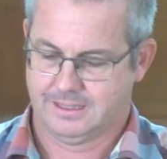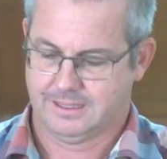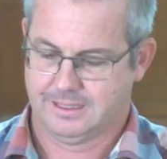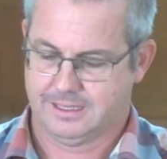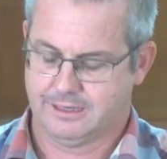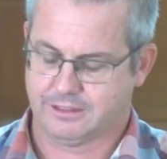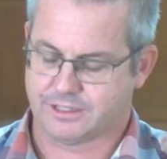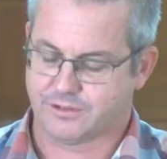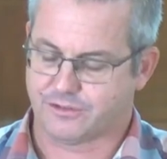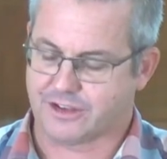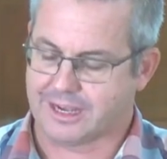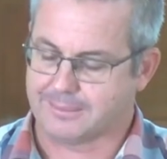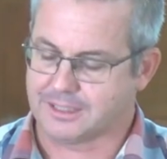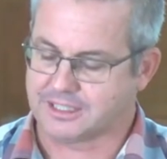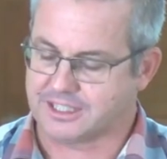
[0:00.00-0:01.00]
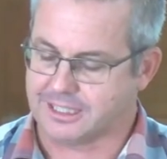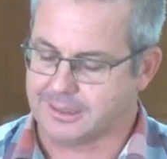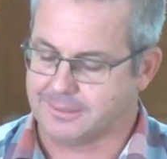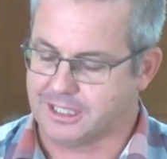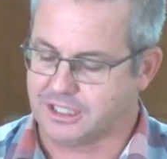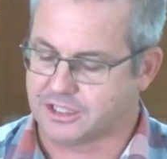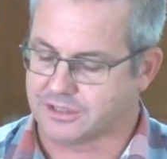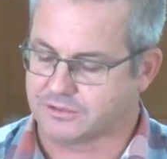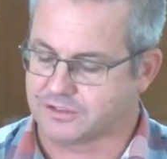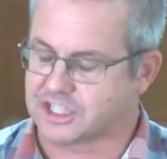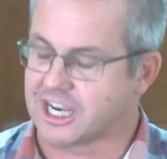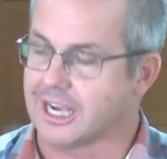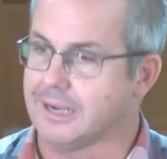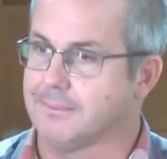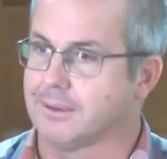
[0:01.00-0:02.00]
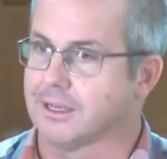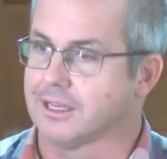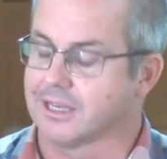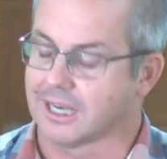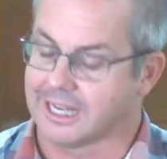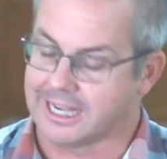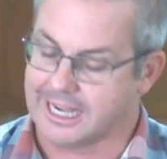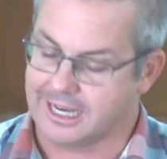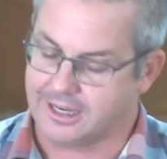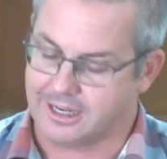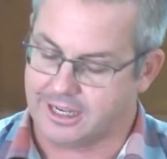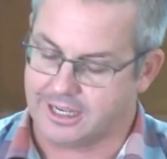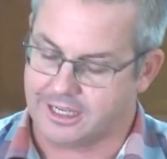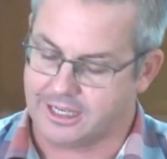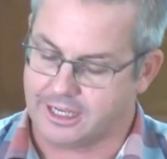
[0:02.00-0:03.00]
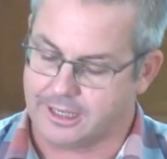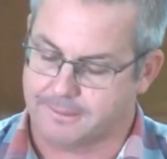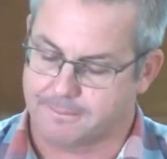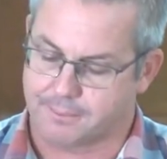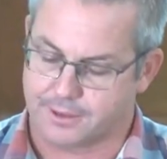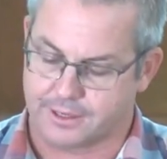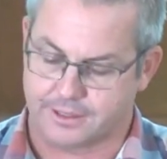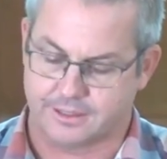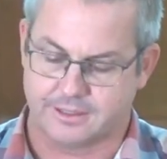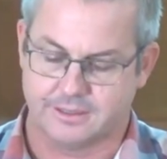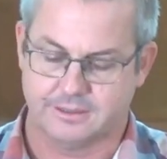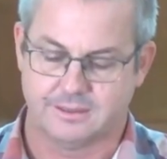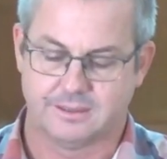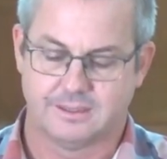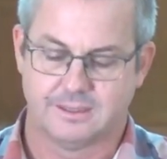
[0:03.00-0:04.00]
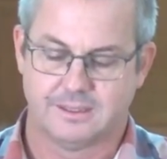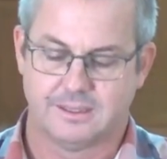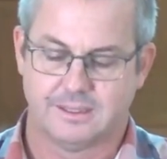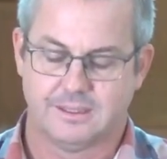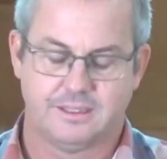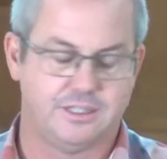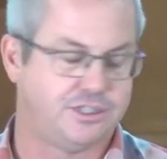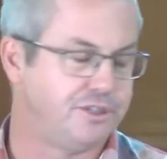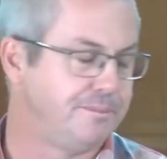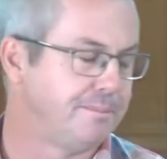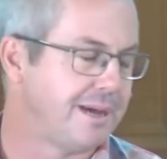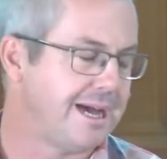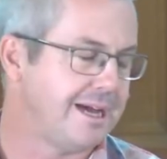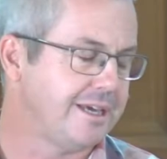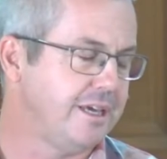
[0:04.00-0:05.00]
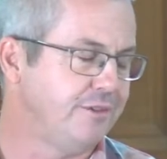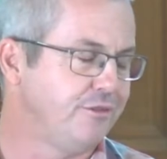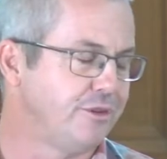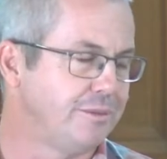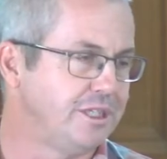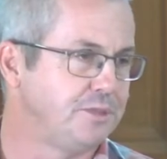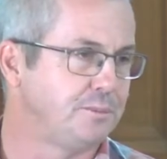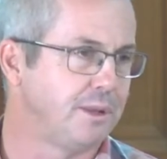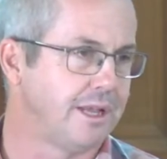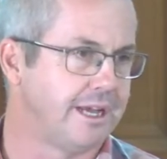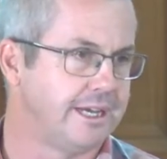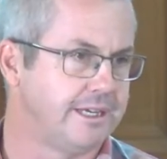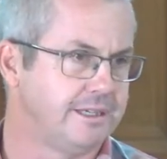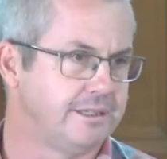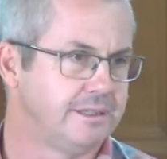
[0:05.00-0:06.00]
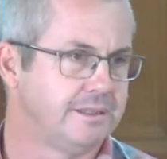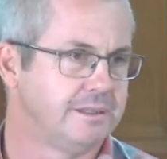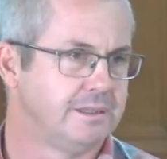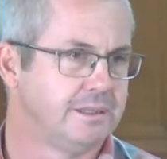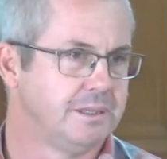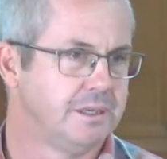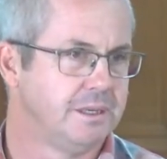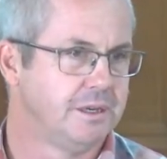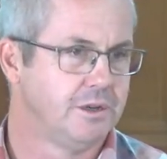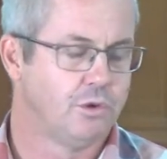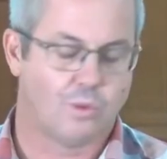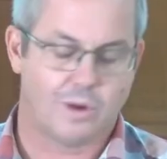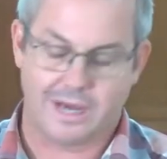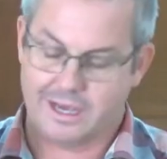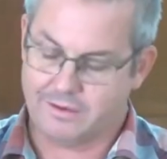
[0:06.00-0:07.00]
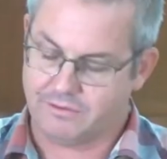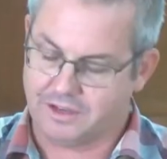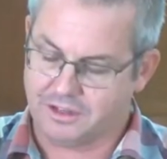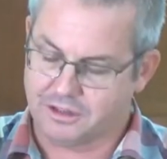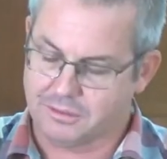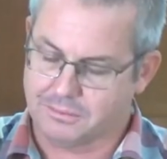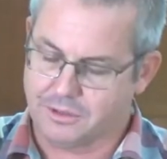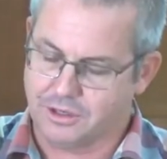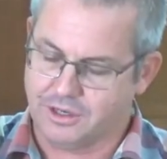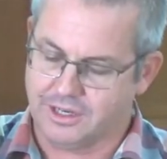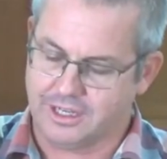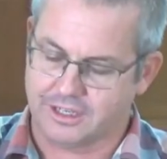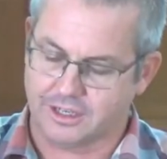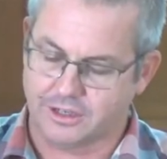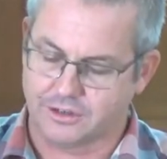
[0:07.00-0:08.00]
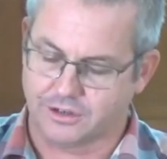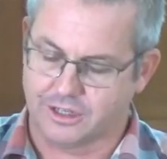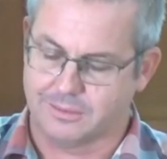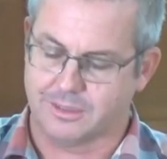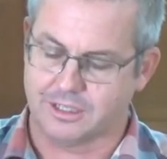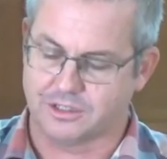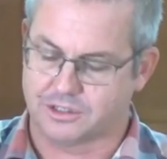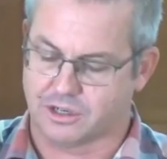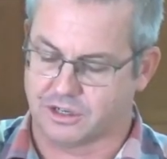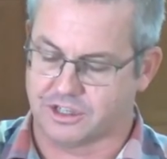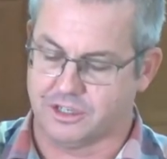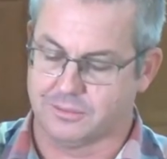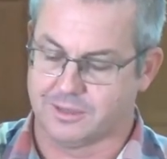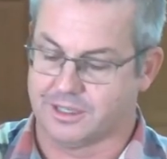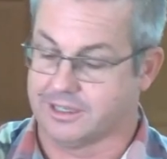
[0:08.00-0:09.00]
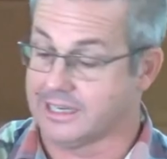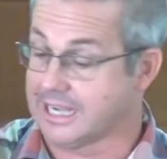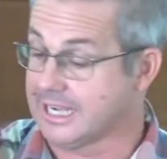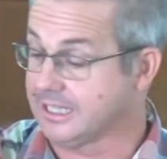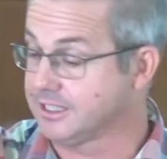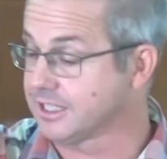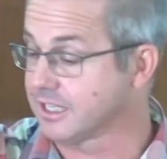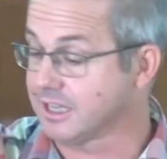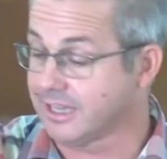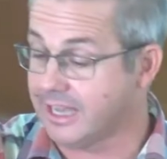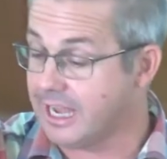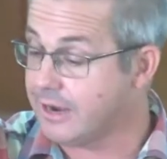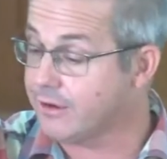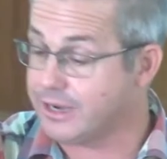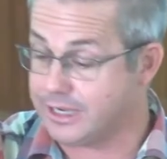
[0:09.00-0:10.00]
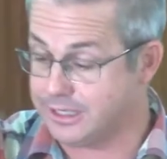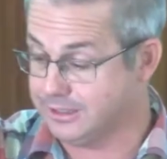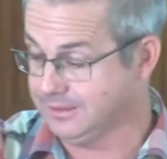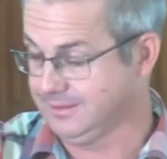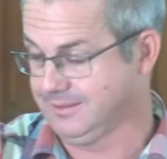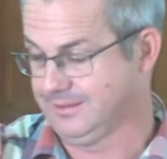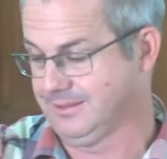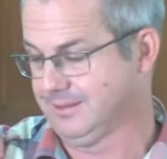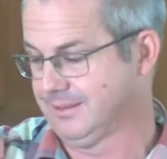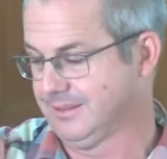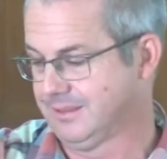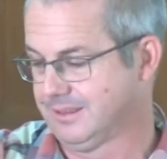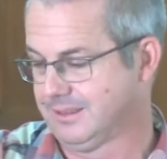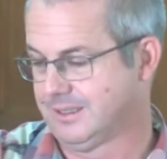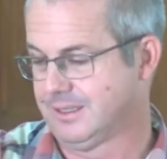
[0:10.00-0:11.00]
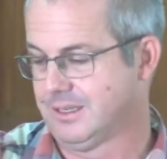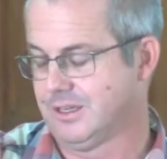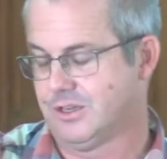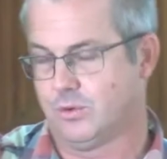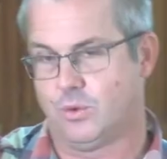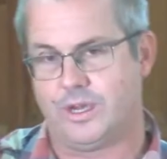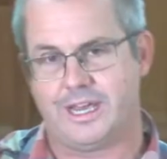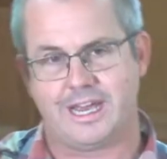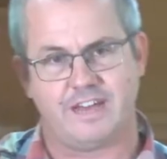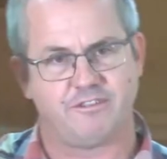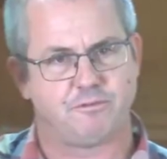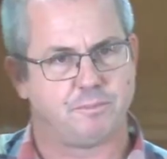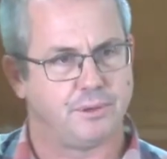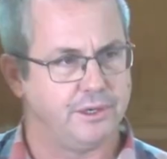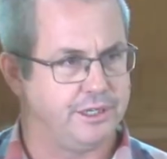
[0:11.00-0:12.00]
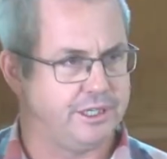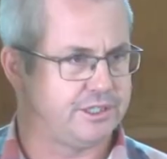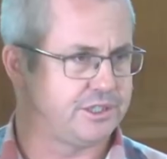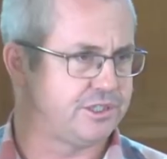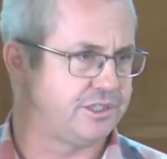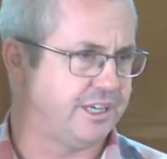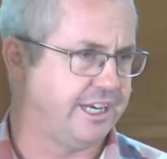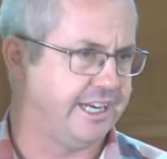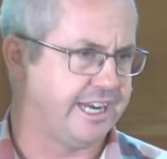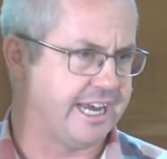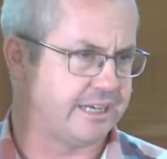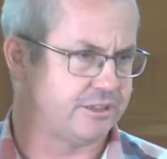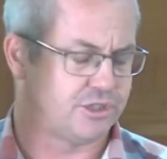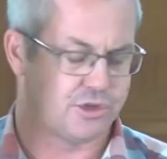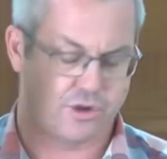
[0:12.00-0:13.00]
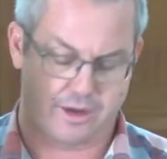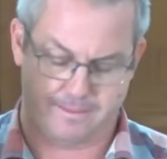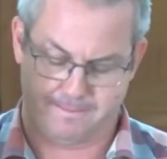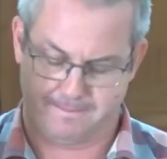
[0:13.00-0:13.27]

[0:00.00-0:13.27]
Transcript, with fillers: There's a famous image of Chamberlain landing in Britain, disembarking from his plane, waving the Munich Agreement document and declaring, We have peace in our time.